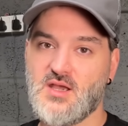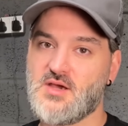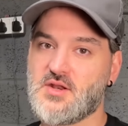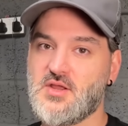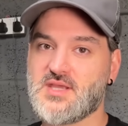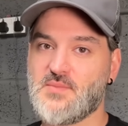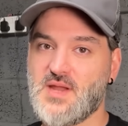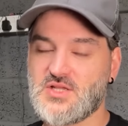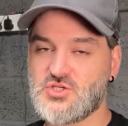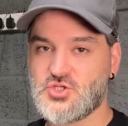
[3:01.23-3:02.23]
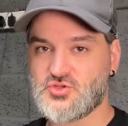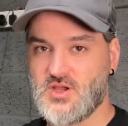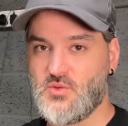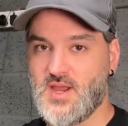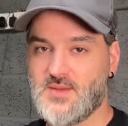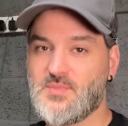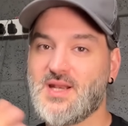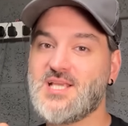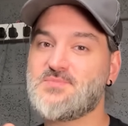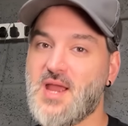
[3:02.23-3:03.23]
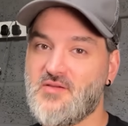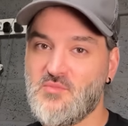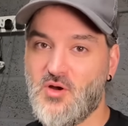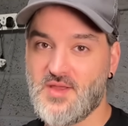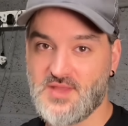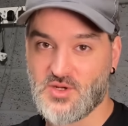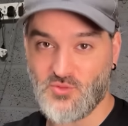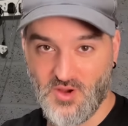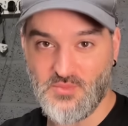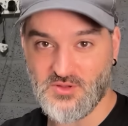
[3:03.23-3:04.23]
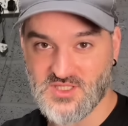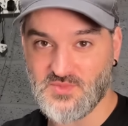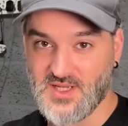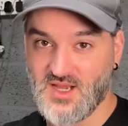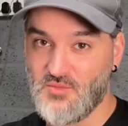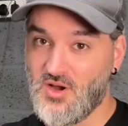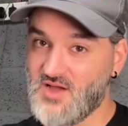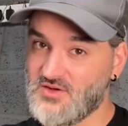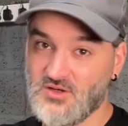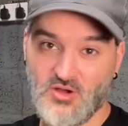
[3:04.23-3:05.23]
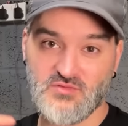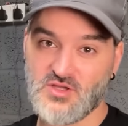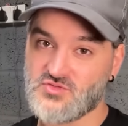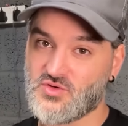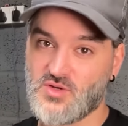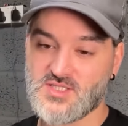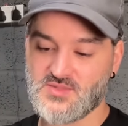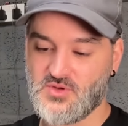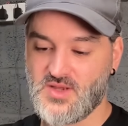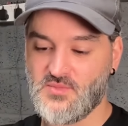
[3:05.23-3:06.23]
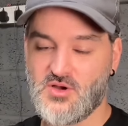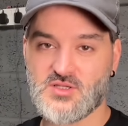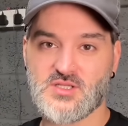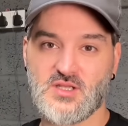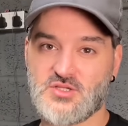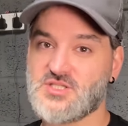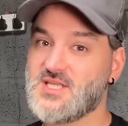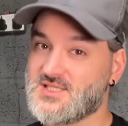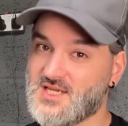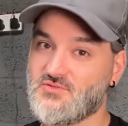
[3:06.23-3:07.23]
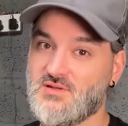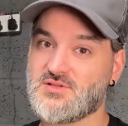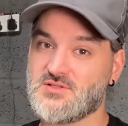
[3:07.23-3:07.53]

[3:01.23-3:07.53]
and I don't get back to you straight away, please bear in mind that quite possibly I might have a lot of those requests in my inbox, and I just need to get around to